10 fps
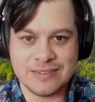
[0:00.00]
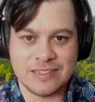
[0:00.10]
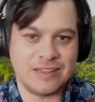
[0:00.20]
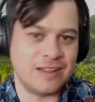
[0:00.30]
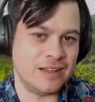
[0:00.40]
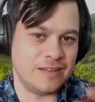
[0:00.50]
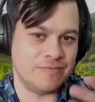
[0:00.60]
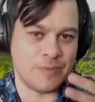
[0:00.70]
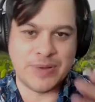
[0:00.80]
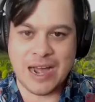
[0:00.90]

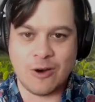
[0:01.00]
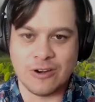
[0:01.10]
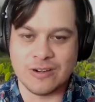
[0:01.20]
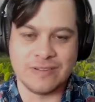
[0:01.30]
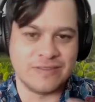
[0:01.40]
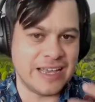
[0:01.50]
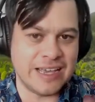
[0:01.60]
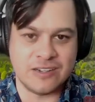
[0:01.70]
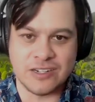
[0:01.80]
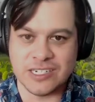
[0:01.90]
The power, the
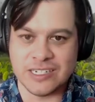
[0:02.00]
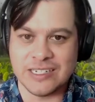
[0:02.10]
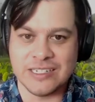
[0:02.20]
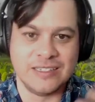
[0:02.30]
energy.